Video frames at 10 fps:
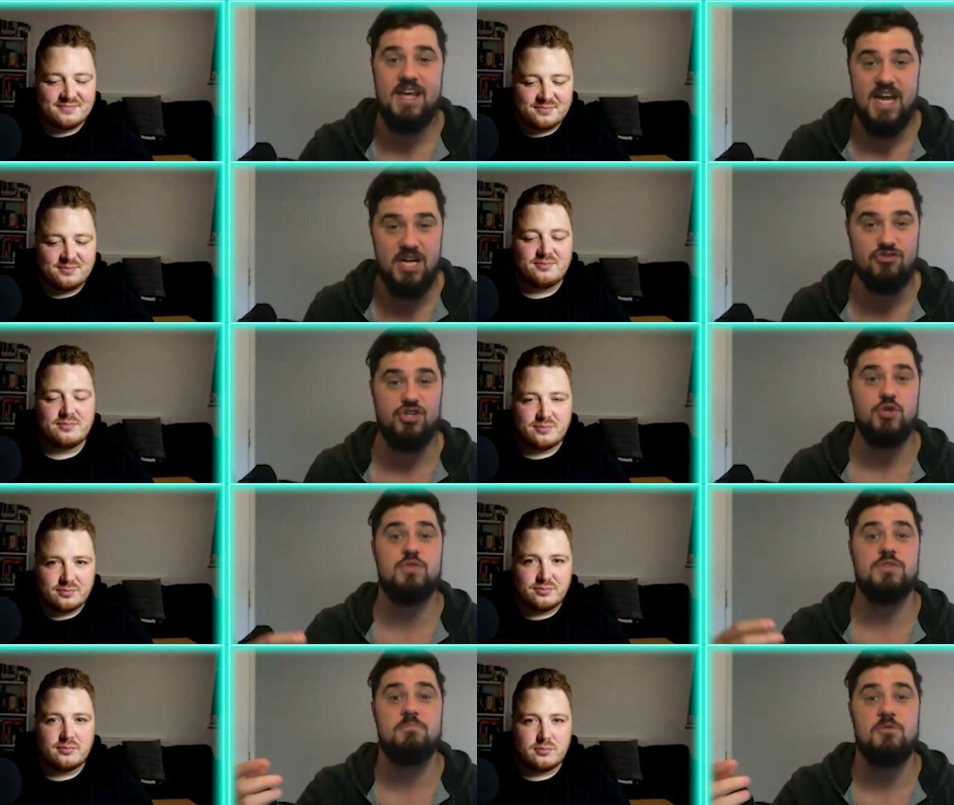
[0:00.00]

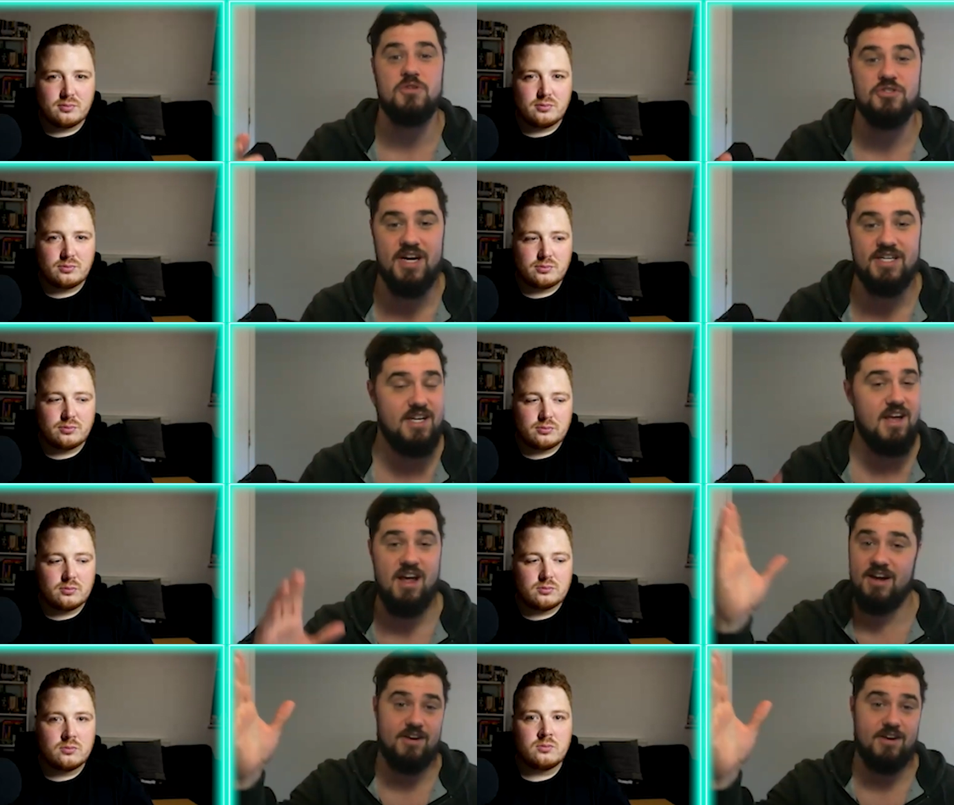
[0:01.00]
Speaker 1: introduce more strikes,
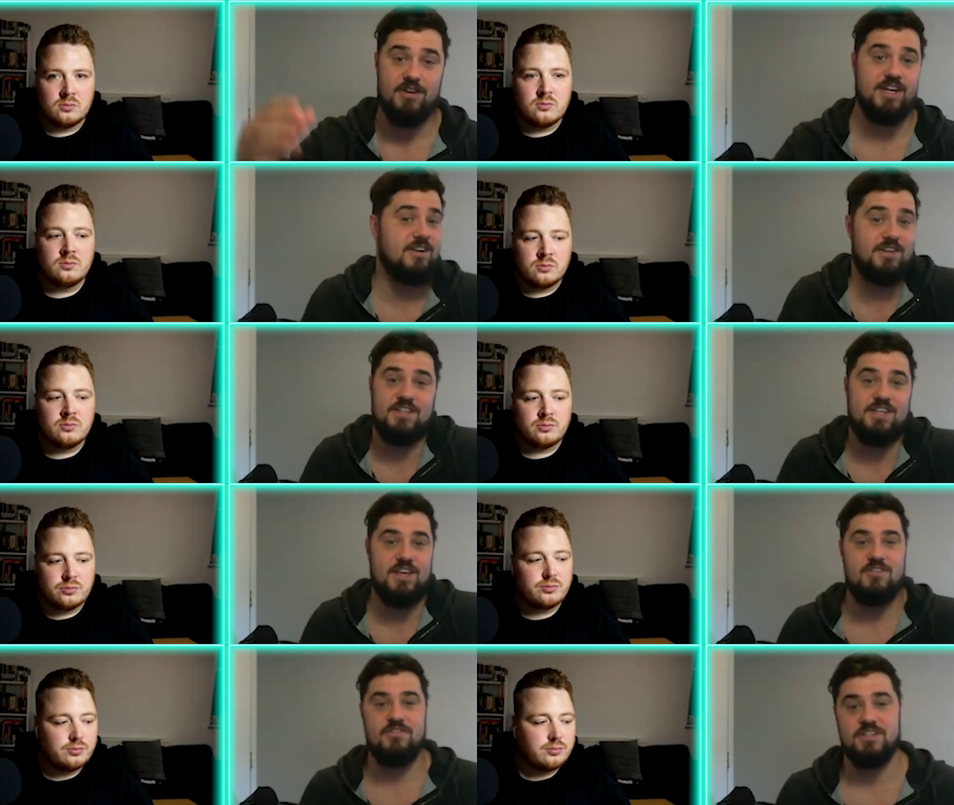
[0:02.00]
and I got it. He got a
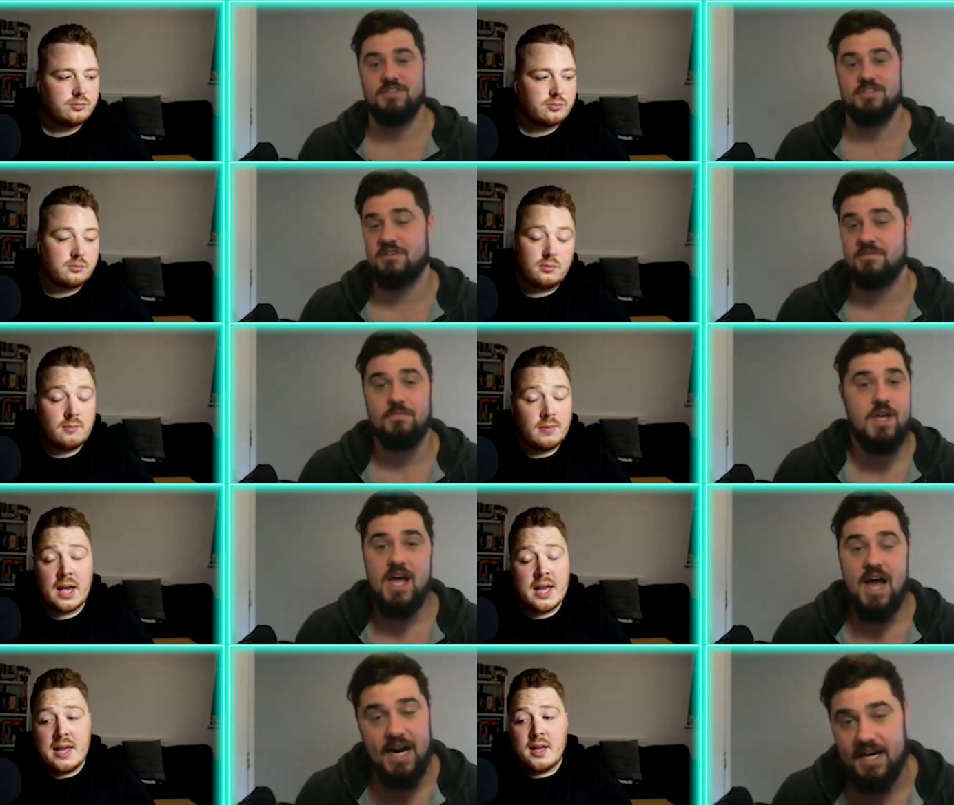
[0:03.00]
TKO victory, so
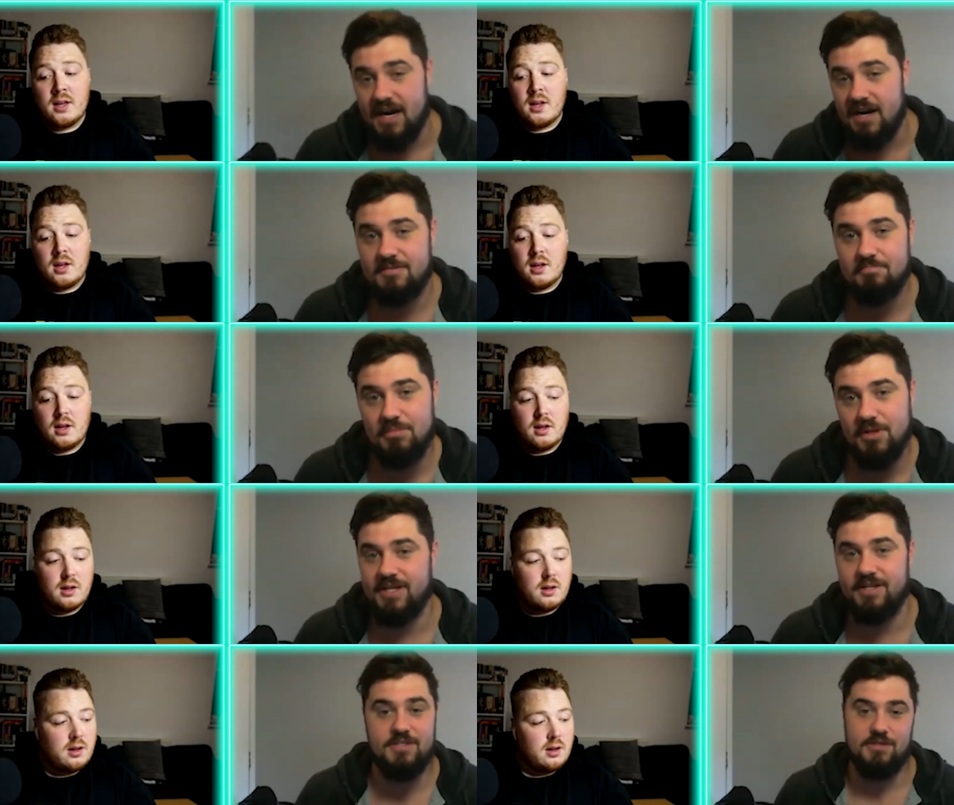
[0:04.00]
I can't
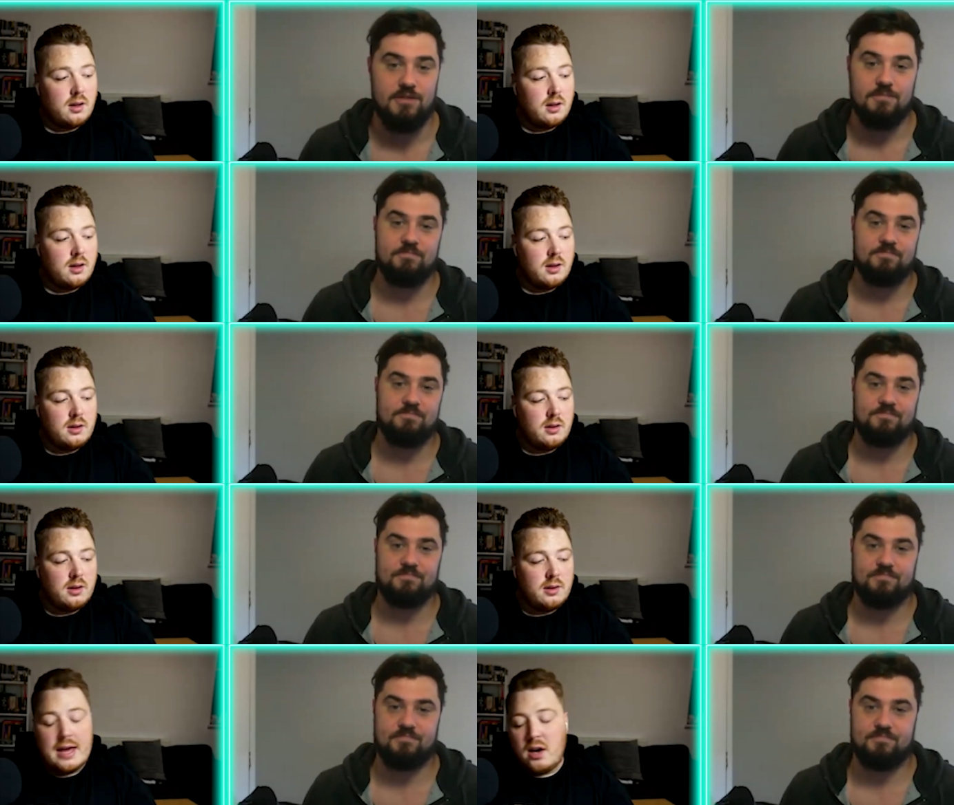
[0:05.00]
complain at all.
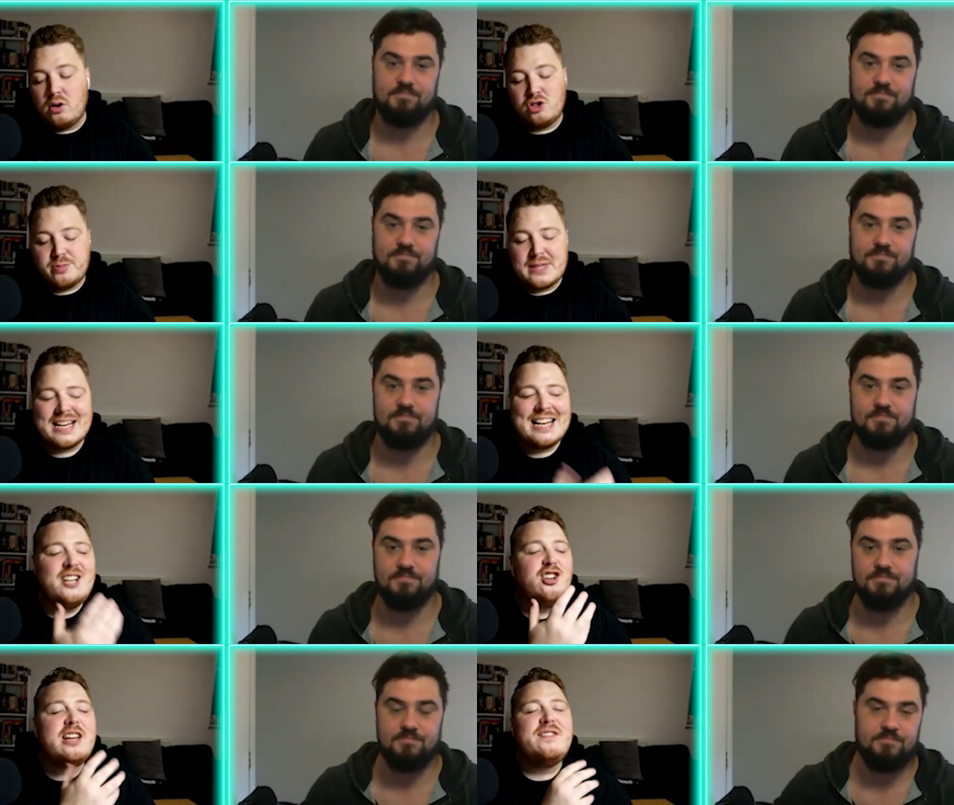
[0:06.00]
Speaker 2: Yeah, 100%. And he
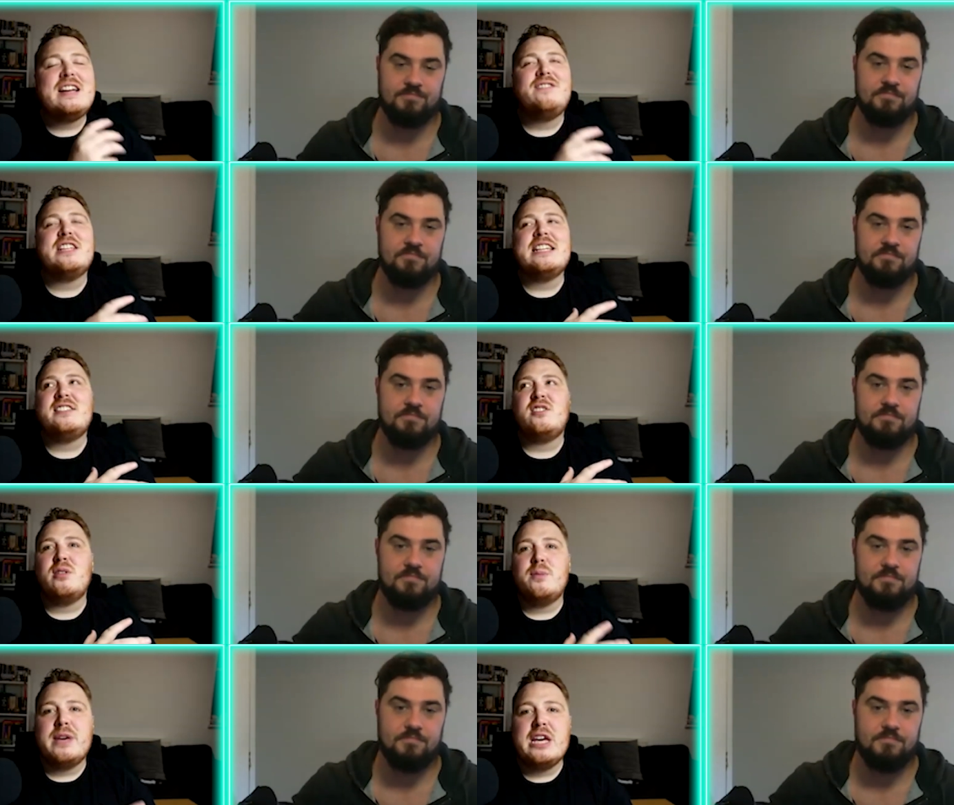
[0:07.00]
doesn't even have to
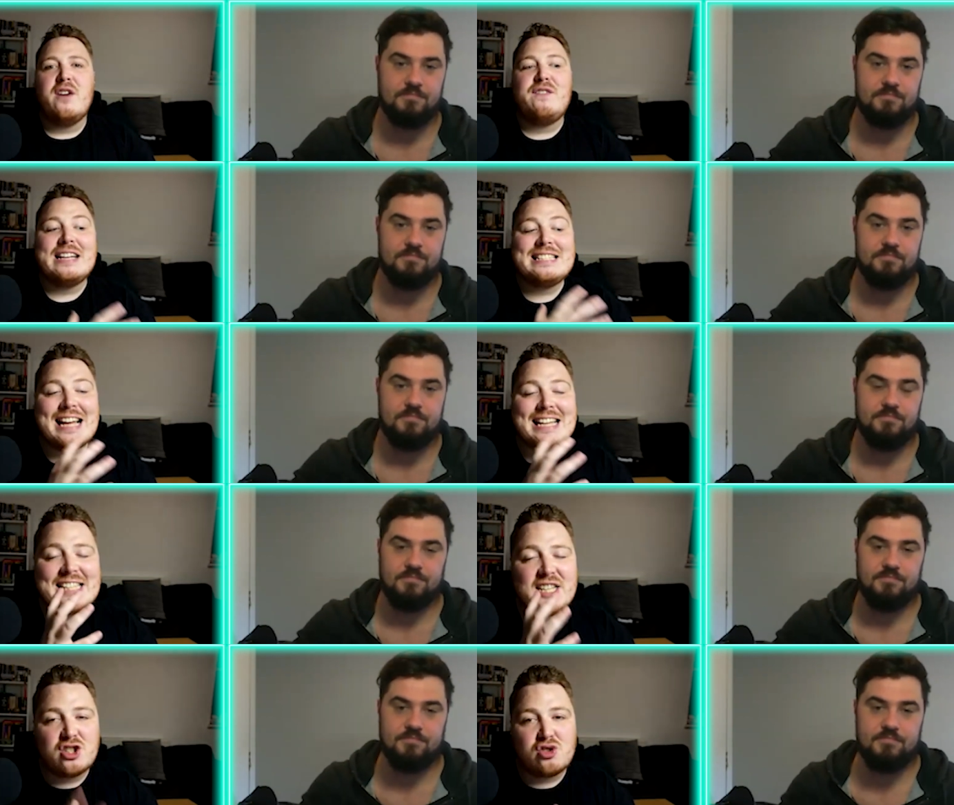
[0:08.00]
necessarily be a
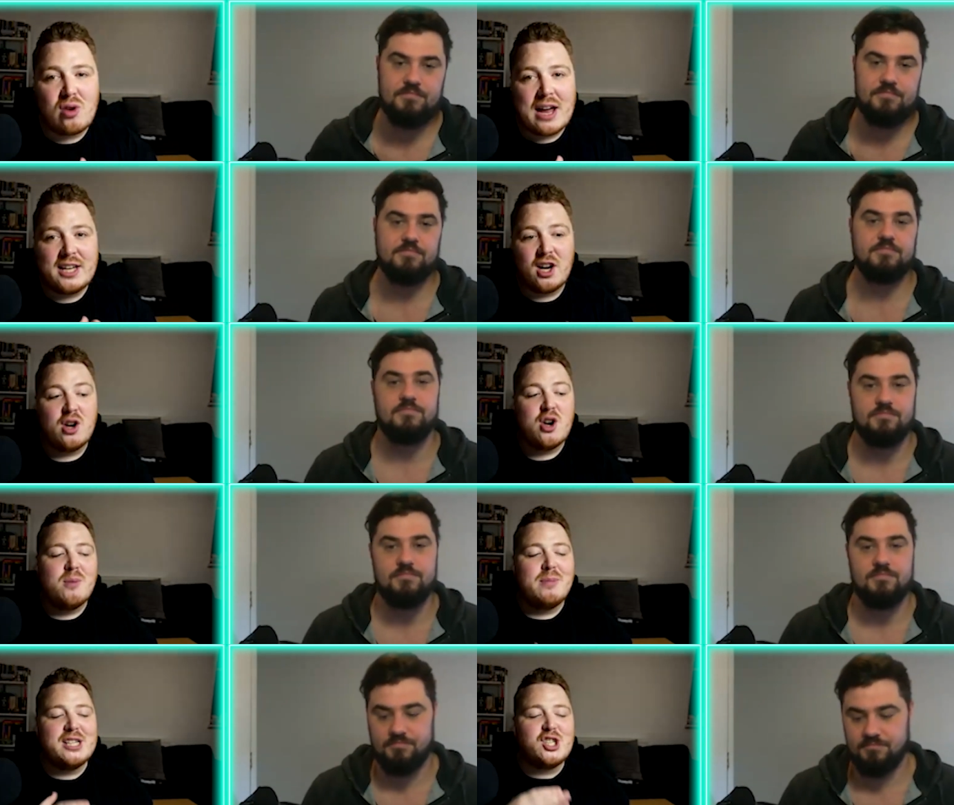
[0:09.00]
fantastic striker,
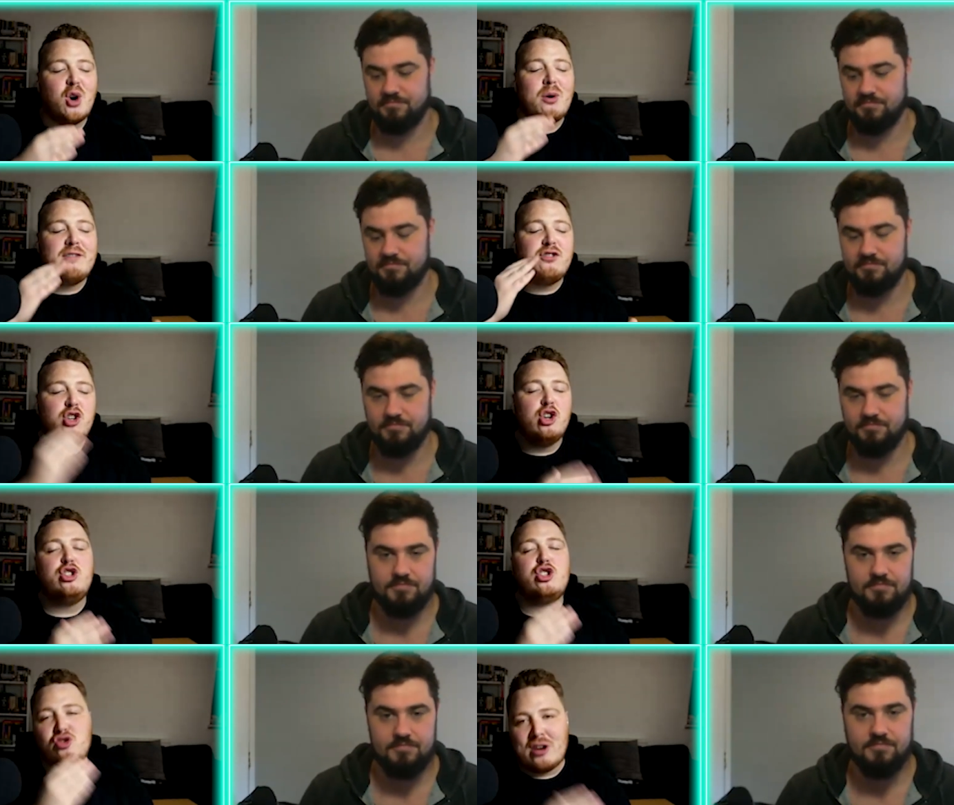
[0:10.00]
but he's got to have good
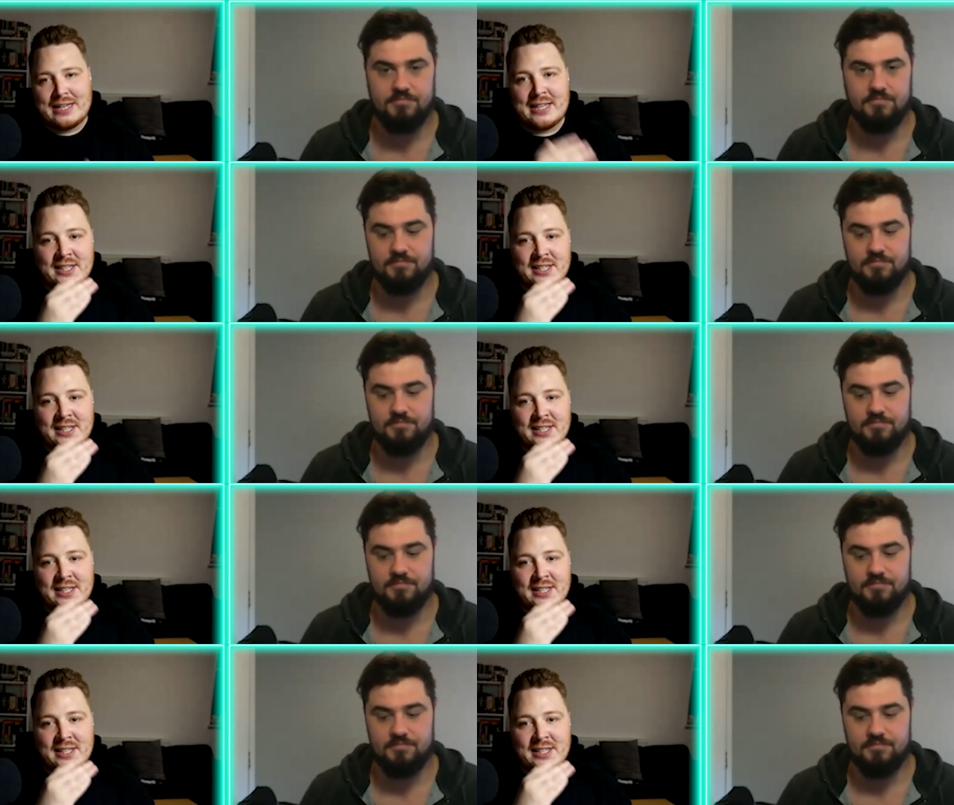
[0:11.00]
striking